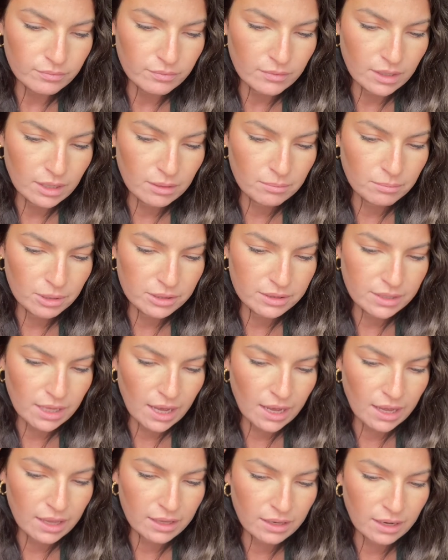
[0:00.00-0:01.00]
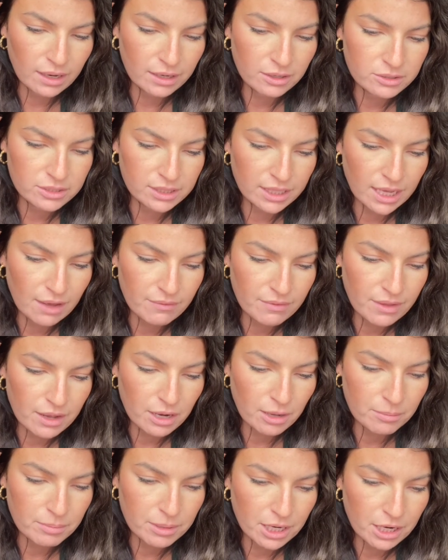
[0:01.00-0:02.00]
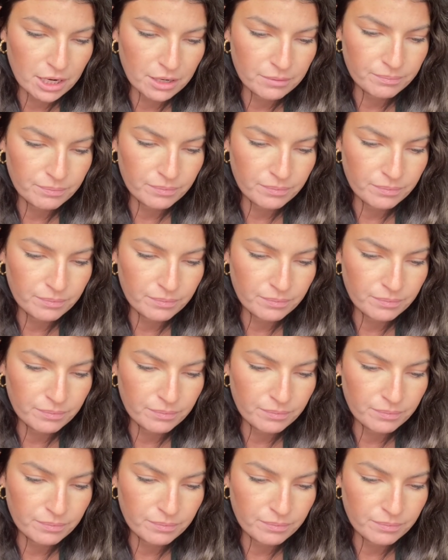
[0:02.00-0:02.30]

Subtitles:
and put that, I usually have that up here.